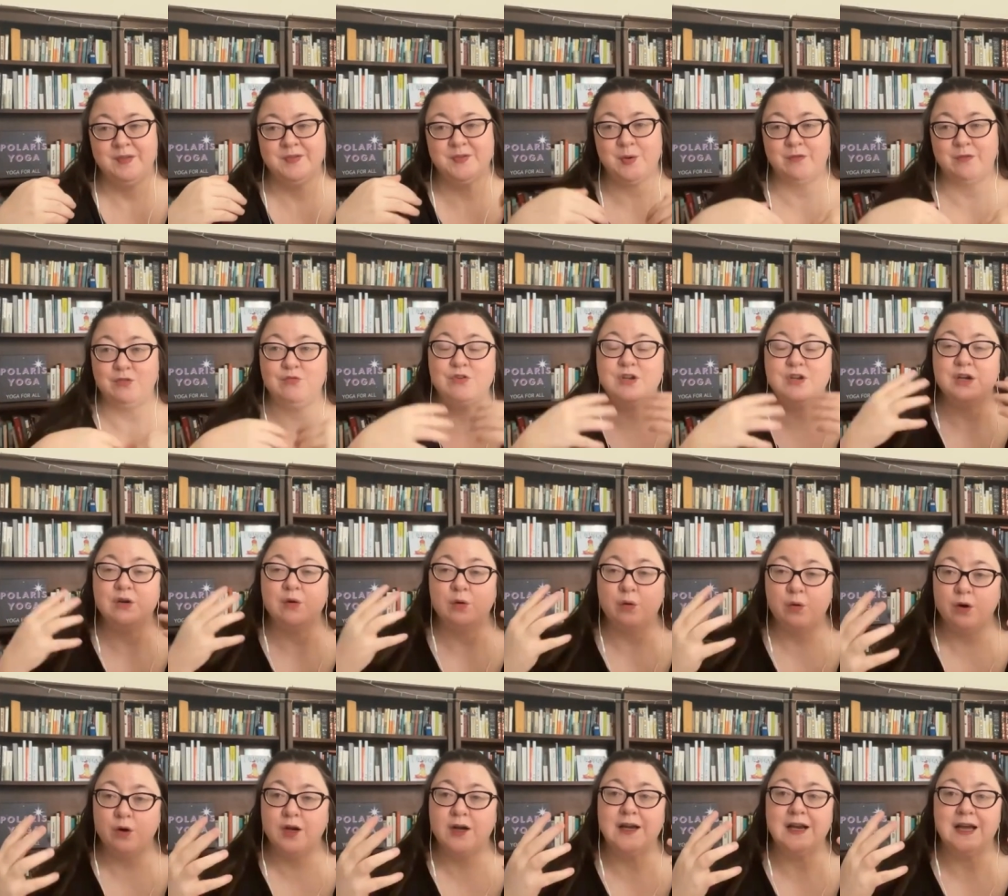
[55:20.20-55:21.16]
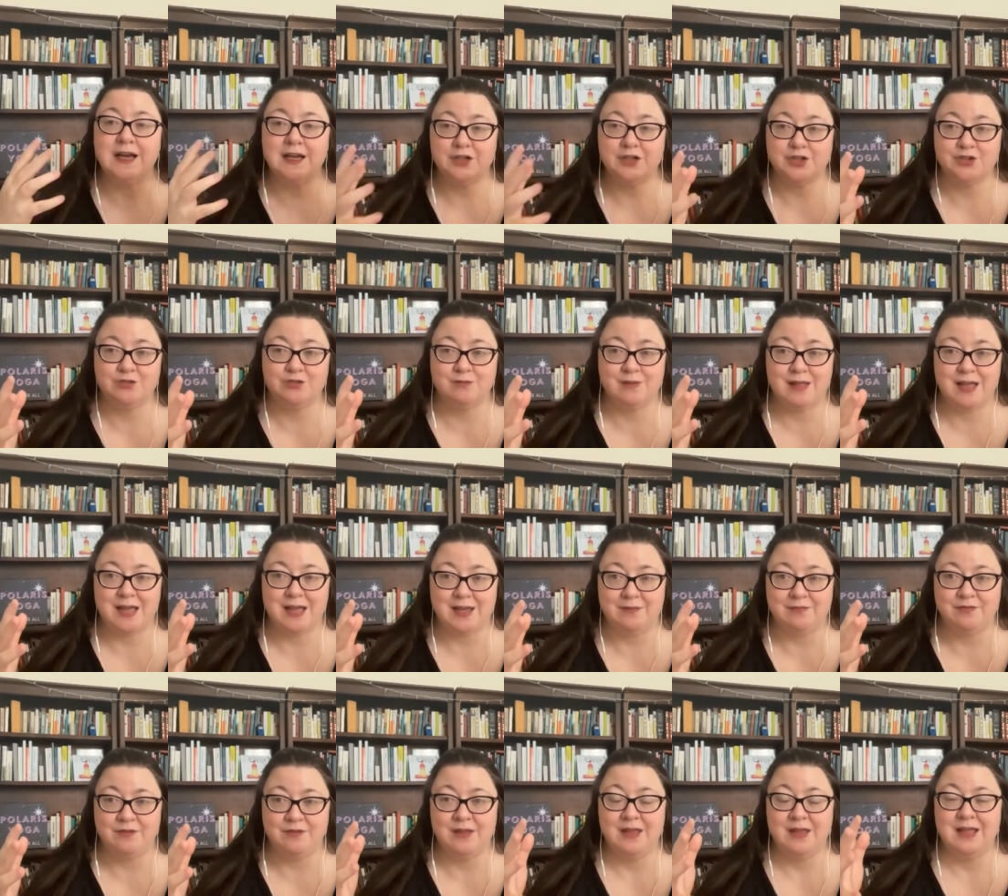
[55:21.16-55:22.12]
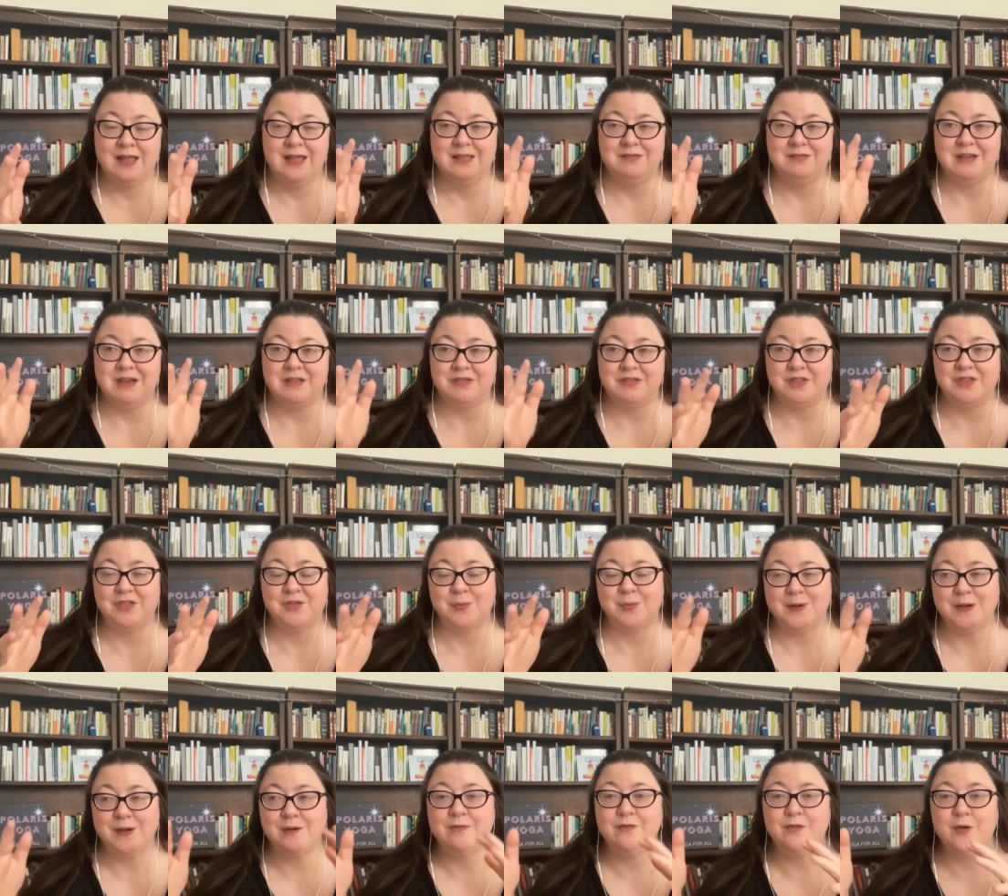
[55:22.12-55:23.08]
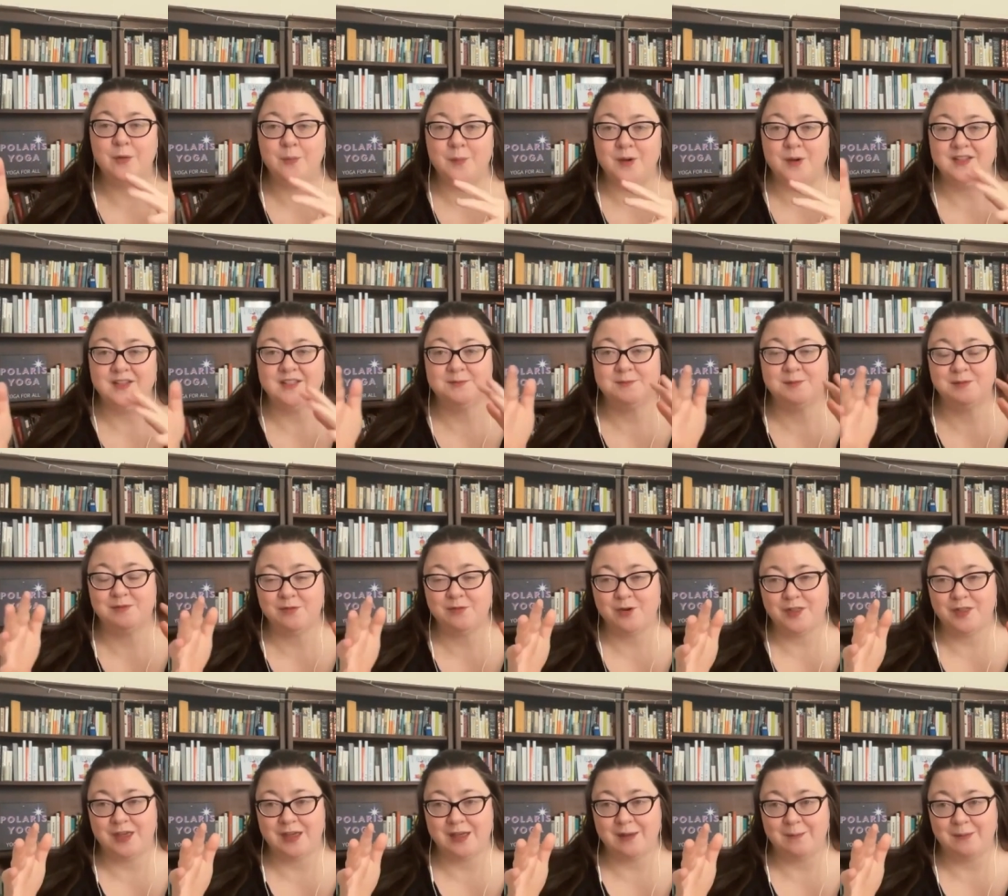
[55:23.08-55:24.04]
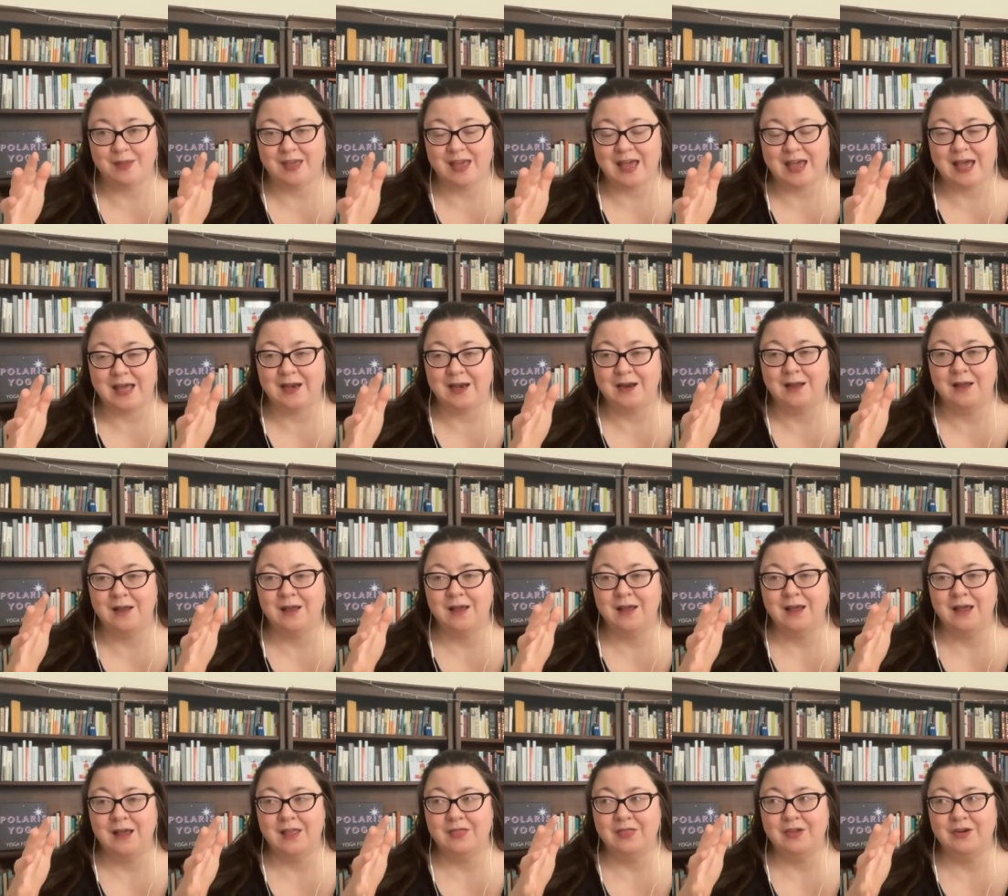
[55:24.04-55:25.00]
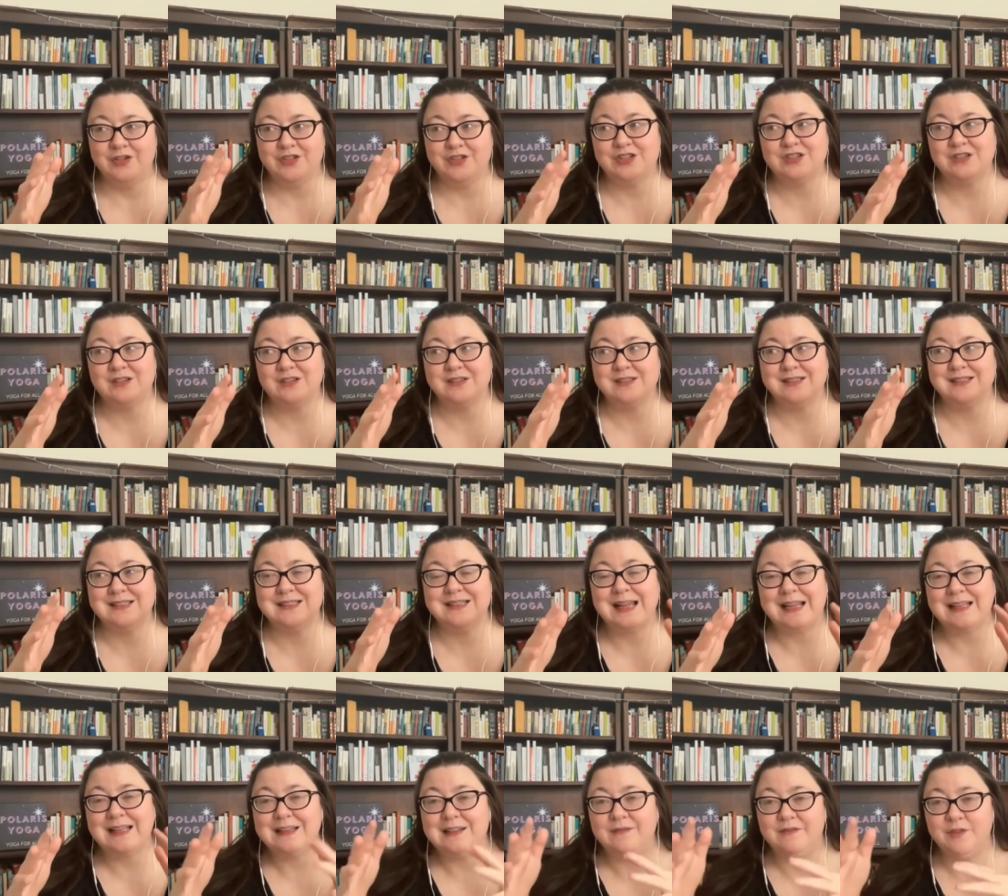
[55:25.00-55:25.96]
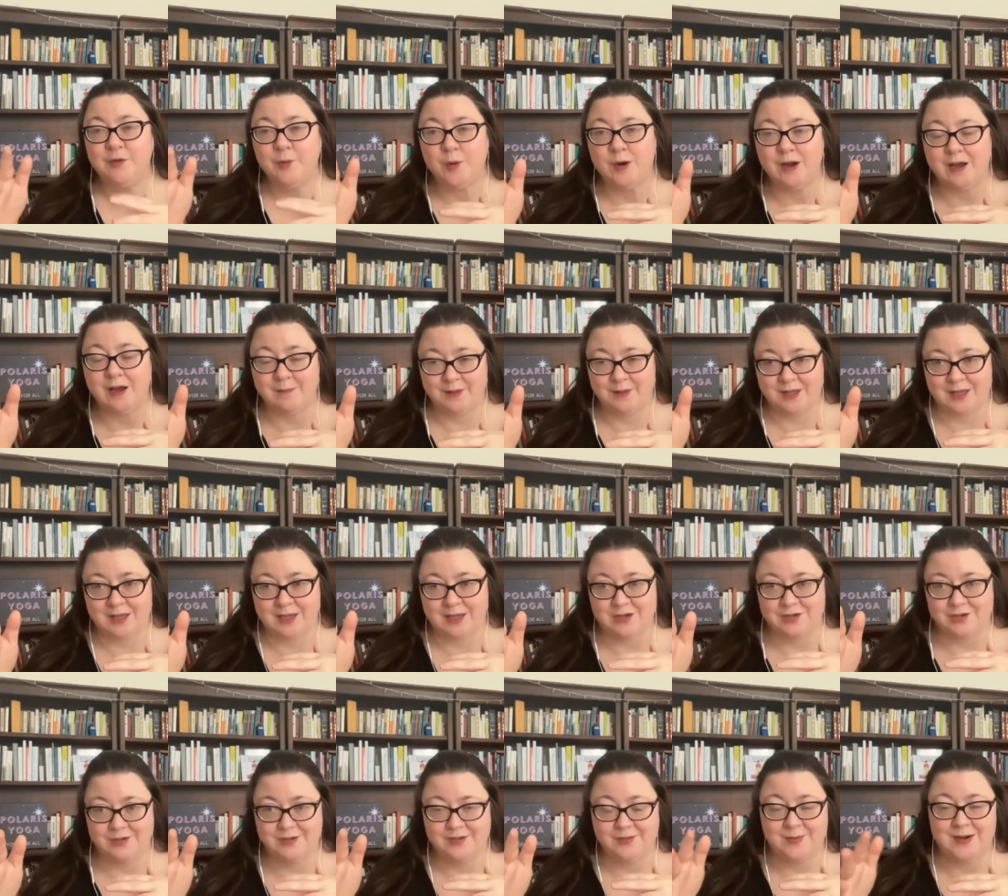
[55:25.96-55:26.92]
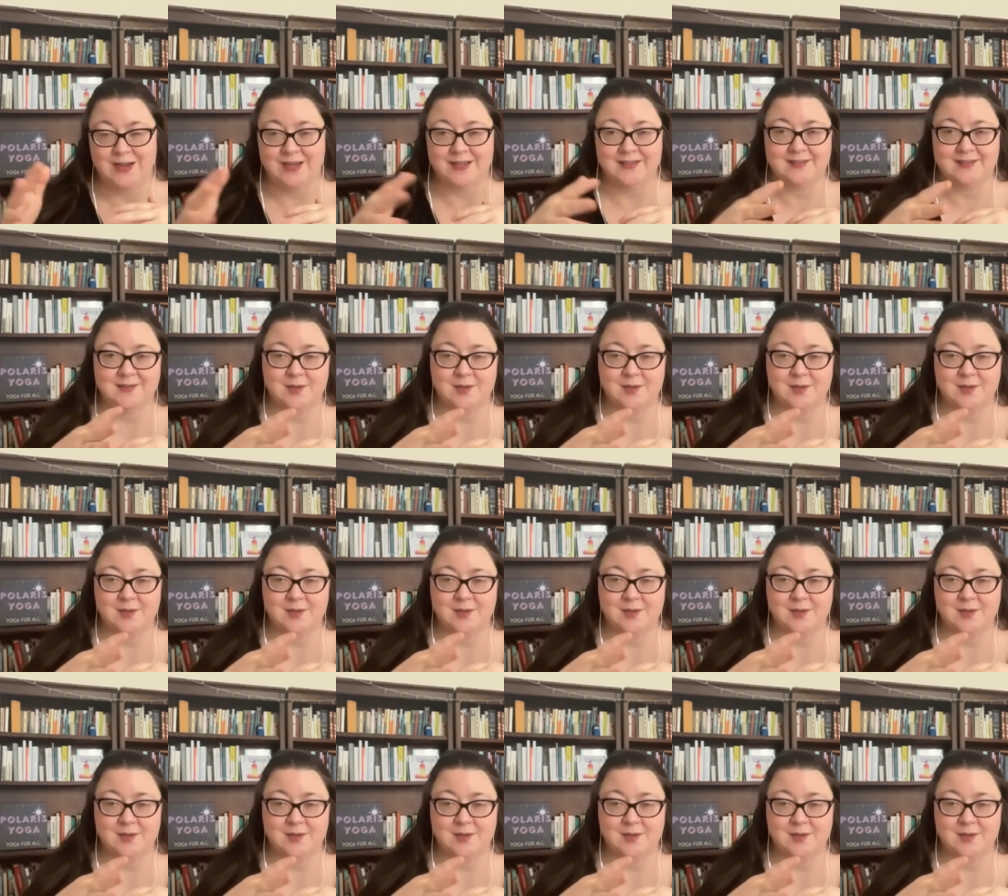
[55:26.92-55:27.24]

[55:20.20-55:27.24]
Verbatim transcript: So if you can organize your life that the three or four months before the MCAT, there's slightly fewer obligations, right?